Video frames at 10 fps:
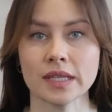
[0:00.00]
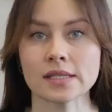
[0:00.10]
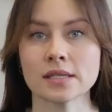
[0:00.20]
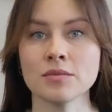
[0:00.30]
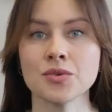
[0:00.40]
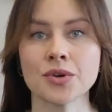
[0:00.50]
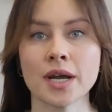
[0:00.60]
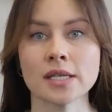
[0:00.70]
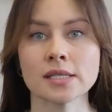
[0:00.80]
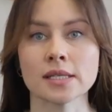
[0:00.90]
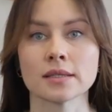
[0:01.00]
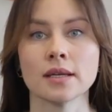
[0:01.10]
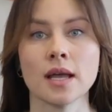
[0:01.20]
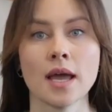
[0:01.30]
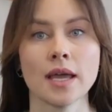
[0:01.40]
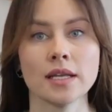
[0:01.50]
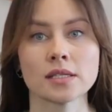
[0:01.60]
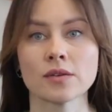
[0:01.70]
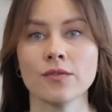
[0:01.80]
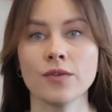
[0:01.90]
Summarizing,
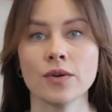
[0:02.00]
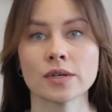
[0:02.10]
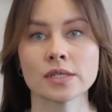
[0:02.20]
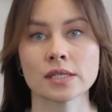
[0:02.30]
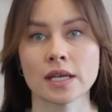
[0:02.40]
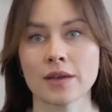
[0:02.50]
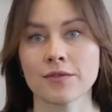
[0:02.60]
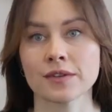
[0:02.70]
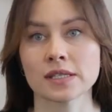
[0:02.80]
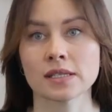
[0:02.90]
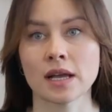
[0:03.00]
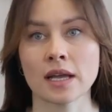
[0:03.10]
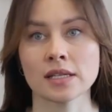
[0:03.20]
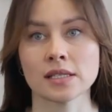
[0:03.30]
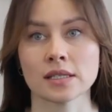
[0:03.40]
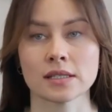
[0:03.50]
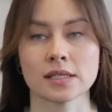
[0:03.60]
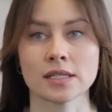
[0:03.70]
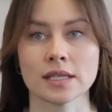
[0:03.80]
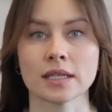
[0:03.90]
it's worth emphasizing
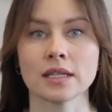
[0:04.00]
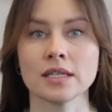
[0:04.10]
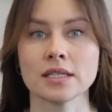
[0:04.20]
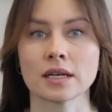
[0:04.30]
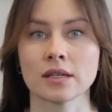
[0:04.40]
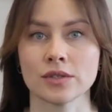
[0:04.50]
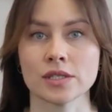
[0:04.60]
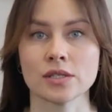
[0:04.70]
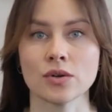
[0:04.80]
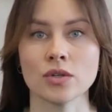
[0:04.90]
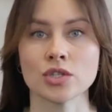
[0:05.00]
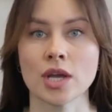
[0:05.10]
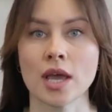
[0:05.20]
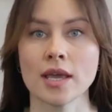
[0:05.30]
that analytical research